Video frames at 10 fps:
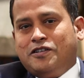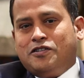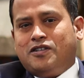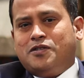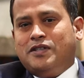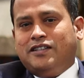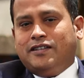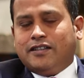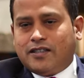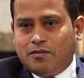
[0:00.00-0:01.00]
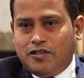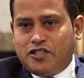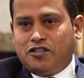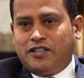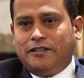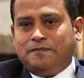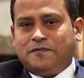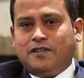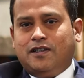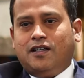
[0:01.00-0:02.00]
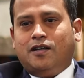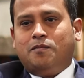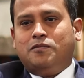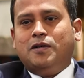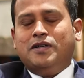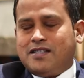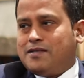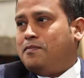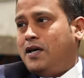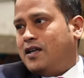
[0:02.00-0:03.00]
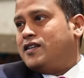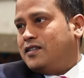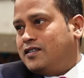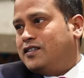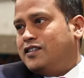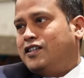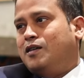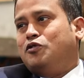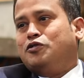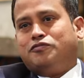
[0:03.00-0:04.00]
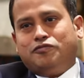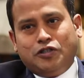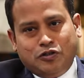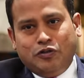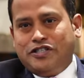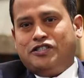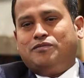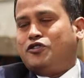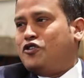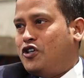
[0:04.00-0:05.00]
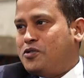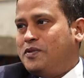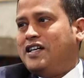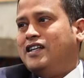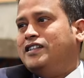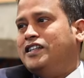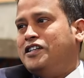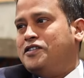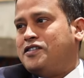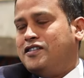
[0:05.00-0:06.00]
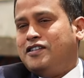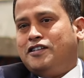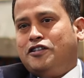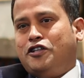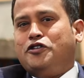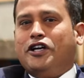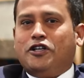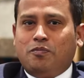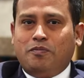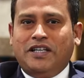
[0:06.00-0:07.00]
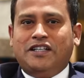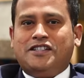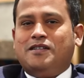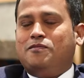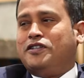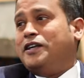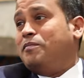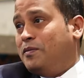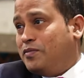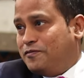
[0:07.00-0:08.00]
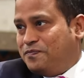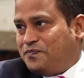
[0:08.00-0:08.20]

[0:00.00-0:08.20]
So it's been an incredible journey. The best part about the tourism or hospitality is that you get to meet some great people.